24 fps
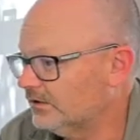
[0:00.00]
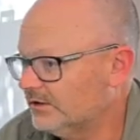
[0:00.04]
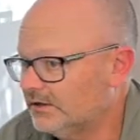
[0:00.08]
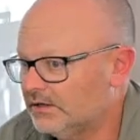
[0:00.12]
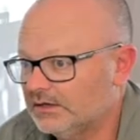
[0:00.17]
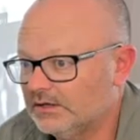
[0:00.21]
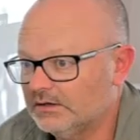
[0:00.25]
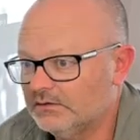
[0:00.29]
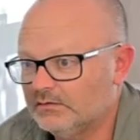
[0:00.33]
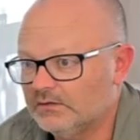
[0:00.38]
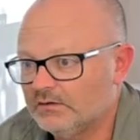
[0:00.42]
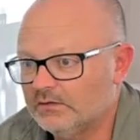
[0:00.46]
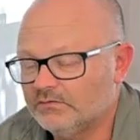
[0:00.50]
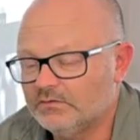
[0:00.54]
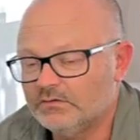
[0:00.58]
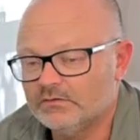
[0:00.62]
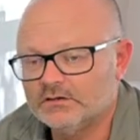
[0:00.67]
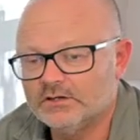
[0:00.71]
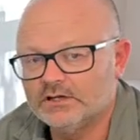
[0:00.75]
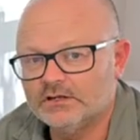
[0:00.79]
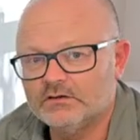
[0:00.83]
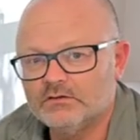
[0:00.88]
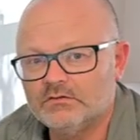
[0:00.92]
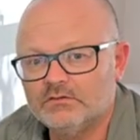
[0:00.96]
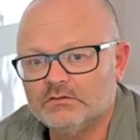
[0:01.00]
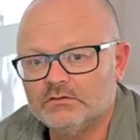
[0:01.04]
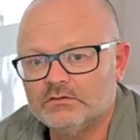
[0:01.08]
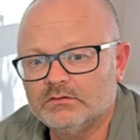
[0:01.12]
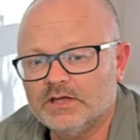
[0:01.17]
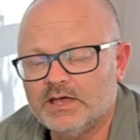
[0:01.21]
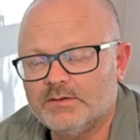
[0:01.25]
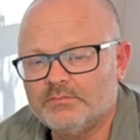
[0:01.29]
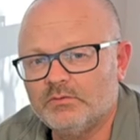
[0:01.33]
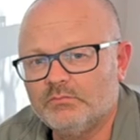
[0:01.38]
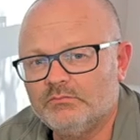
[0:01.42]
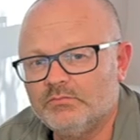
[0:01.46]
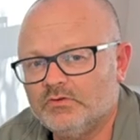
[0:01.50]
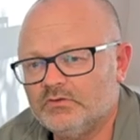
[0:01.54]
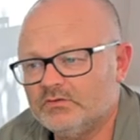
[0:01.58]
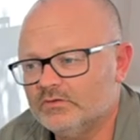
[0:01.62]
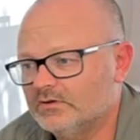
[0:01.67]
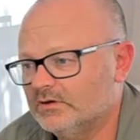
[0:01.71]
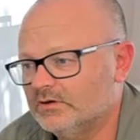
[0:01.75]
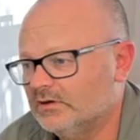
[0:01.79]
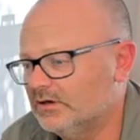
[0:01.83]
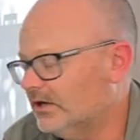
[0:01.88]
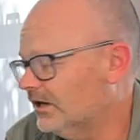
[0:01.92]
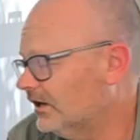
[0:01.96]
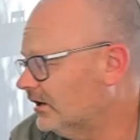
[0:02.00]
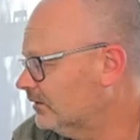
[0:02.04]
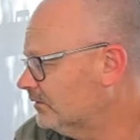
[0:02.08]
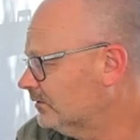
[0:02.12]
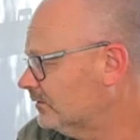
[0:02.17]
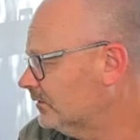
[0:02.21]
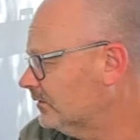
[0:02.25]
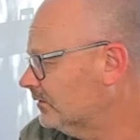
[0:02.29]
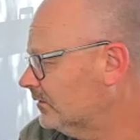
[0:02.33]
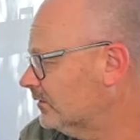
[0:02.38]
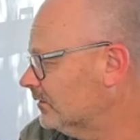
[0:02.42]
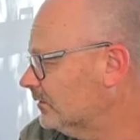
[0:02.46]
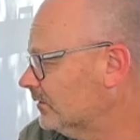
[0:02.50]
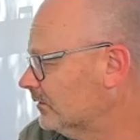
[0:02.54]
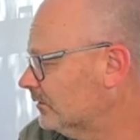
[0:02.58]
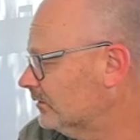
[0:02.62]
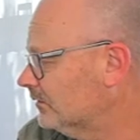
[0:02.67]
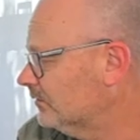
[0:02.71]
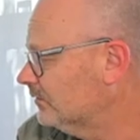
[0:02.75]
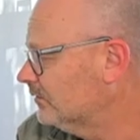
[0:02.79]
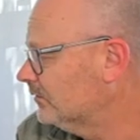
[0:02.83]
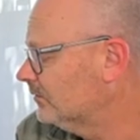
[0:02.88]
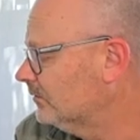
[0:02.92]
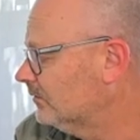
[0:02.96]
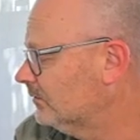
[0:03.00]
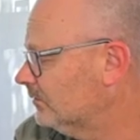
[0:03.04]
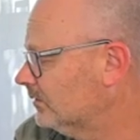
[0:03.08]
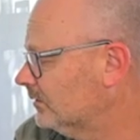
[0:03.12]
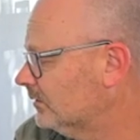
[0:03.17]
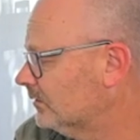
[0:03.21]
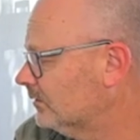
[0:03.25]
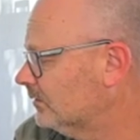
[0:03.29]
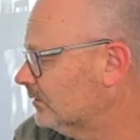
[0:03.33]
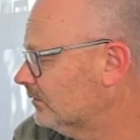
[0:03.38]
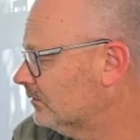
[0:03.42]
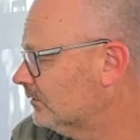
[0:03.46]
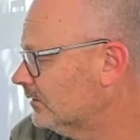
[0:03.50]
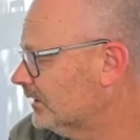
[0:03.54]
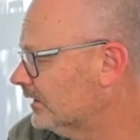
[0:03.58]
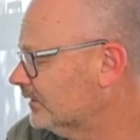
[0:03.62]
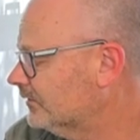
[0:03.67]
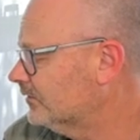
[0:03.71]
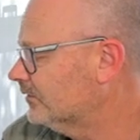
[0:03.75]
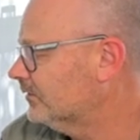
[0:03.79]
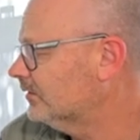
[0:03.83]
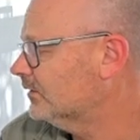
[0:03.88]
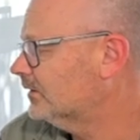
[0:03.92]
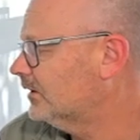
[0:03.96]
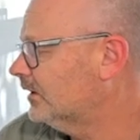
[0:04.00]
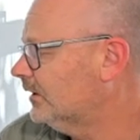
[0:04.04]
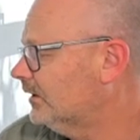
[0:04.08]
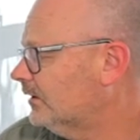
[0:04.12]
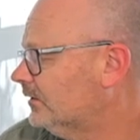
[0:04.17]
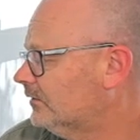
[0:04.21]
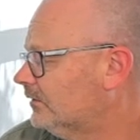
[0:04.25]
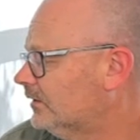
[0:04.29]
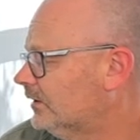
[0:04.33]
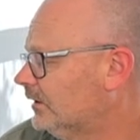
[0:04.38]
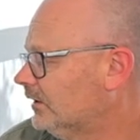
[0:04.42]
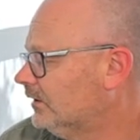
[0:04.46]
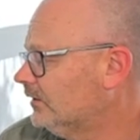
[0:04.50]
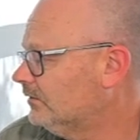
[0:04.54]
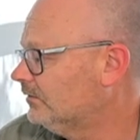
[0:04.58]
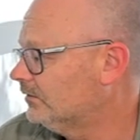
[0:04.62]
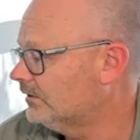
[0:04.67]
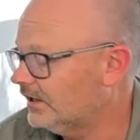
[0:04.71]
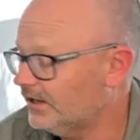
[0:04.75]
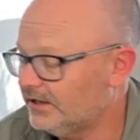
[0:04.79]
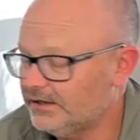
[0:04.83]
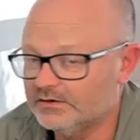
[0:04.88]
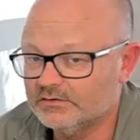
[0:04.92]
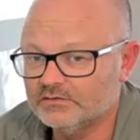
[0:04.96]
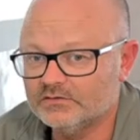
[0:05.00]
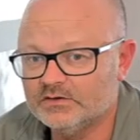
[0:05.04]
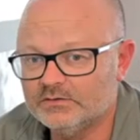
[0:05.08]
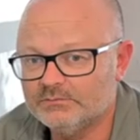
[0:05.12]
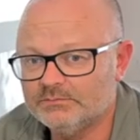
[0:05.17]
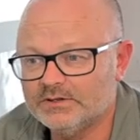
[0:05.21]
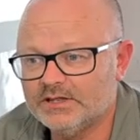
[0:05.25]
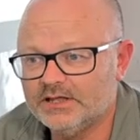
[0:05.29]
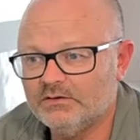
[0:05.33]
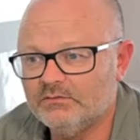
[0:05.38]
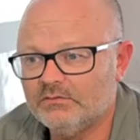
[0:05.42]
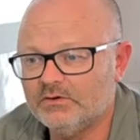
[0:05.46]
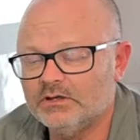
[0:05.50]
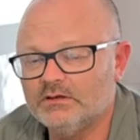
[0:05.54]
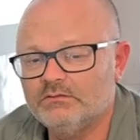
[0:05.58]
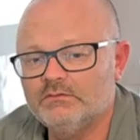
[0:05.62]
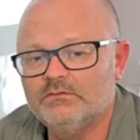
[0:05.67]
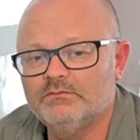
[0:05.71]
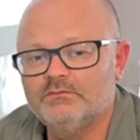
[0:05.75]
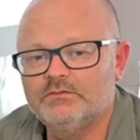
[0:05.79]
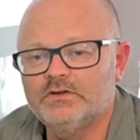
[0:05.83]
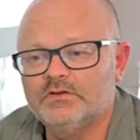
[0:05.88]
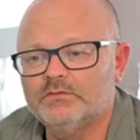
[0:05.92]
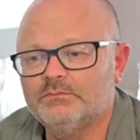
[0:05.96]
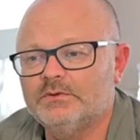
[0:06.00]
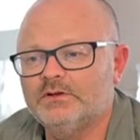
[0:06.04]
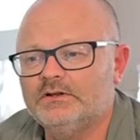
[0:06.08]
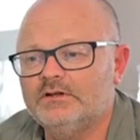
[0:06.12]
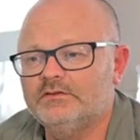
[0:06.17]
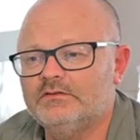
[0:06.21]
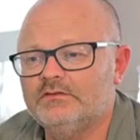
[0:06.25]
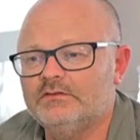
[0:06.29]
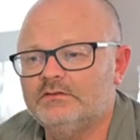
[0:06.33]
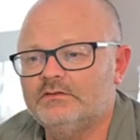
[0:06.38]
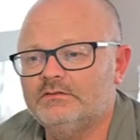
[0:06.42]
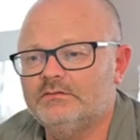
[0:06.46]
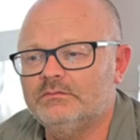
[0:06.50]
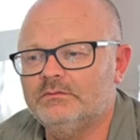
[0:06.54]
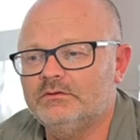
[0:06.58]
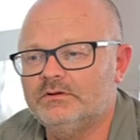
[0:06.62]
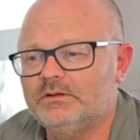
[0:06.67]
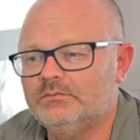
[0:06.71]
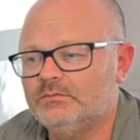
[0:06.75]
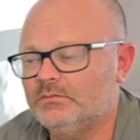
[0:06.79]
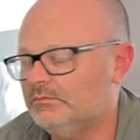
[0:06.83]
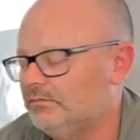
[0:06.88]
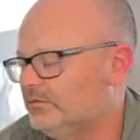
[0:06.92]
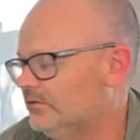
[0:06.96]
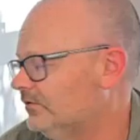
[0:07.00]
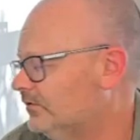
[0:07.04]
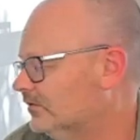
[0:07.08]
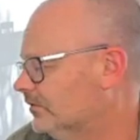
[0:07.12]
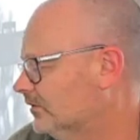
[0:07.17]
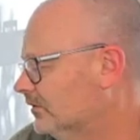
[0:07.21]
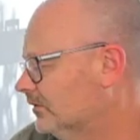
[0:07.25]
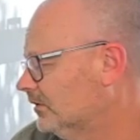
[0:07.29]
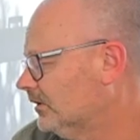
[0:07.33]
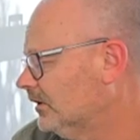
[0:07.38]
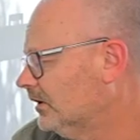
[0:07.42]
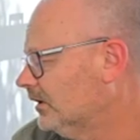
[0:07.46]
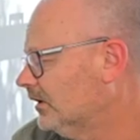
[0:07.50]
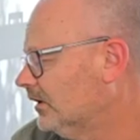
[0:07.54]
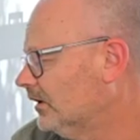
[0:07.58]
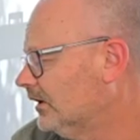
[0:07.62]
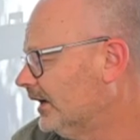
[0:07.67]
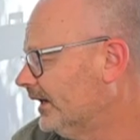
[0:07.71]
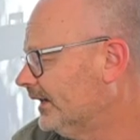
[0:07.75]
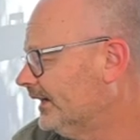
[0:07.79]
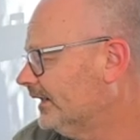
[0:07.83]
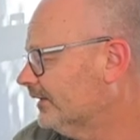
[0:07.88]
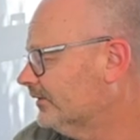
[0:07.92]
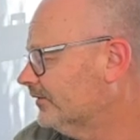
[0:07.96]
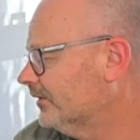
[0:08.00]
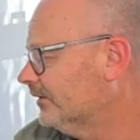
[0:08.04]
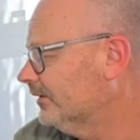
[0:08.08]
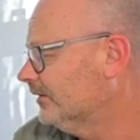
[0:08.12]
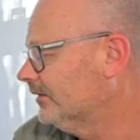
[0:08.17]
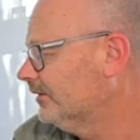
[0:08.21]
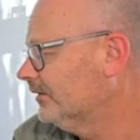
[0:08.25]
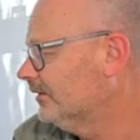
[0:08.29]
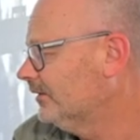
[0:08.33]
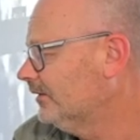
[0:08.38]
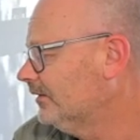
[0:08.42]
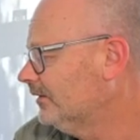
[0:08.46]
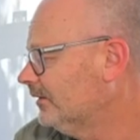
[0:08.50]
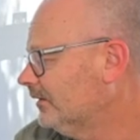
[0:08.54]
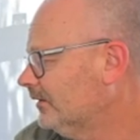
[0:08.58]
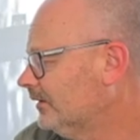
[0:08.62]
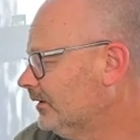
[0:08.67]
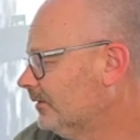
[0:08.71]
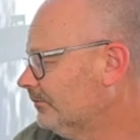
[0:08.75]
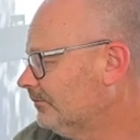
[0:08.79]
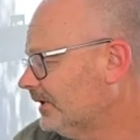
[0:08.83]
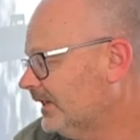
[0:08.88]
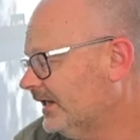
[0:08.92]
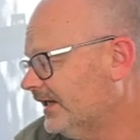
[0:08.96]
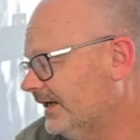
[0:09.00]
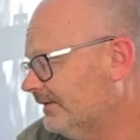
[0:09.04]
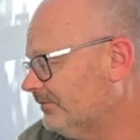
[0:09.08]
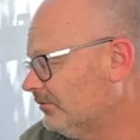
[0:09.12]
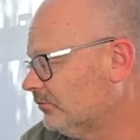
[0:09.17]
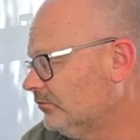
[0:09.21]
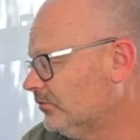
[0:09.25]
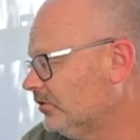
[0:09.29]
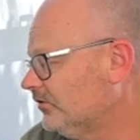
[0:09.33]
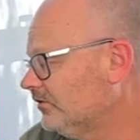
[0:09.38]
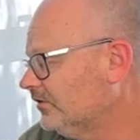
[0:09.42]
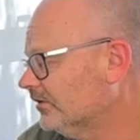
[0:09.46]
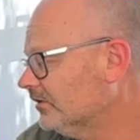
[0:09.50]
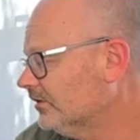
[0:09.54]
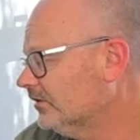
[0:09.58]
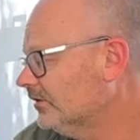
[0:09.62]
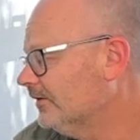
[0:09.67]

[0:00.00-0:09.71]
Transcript: uh, if you link your Apple Music account uh, to uh, your Alexa account, you can actually play what you've just been listening to on Apple Music. Alexa, play Apple Music.